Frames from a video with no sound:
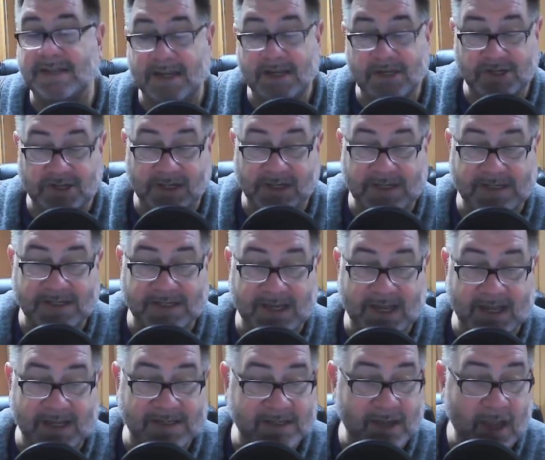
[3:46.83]
essentially
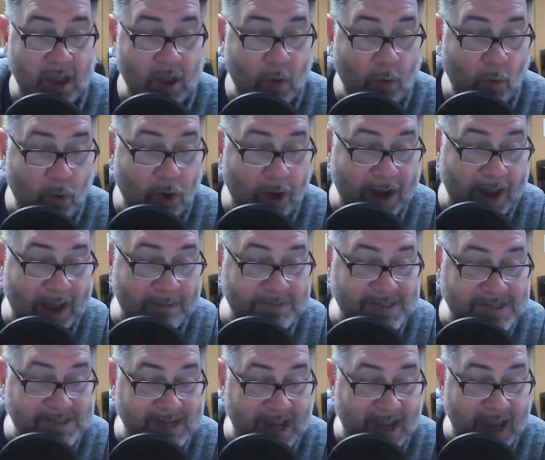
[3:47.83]
says, What I'm
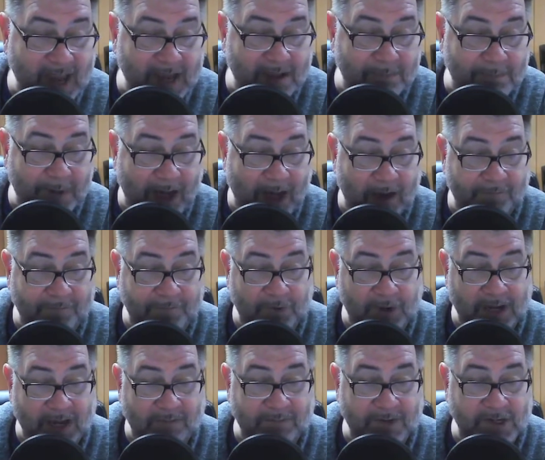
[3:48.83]
saying about a
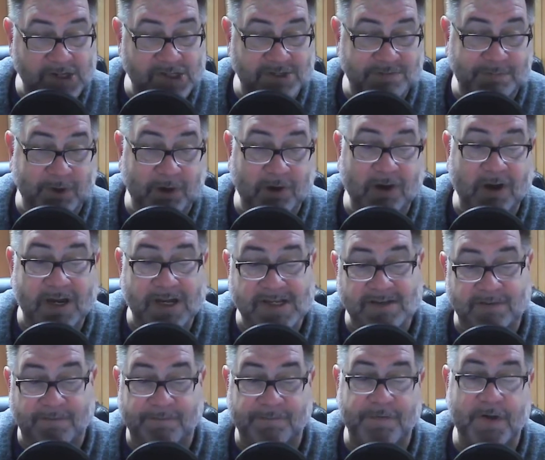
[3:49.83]
forgiving spirit
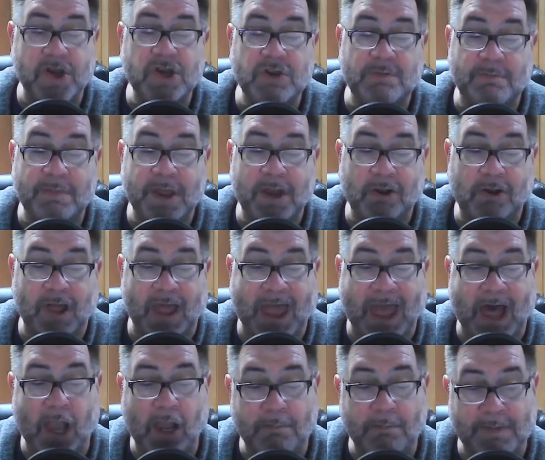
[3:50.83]
is a fundamental
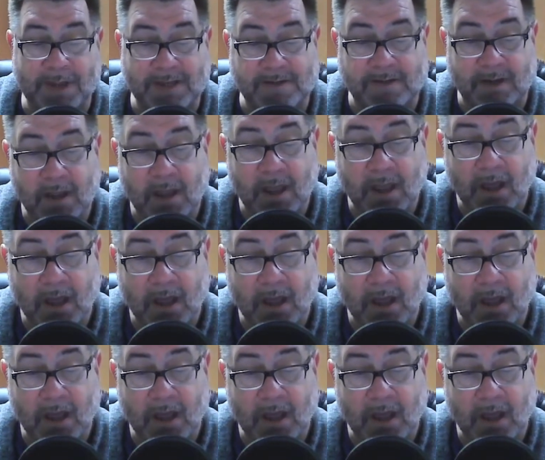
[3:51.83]
element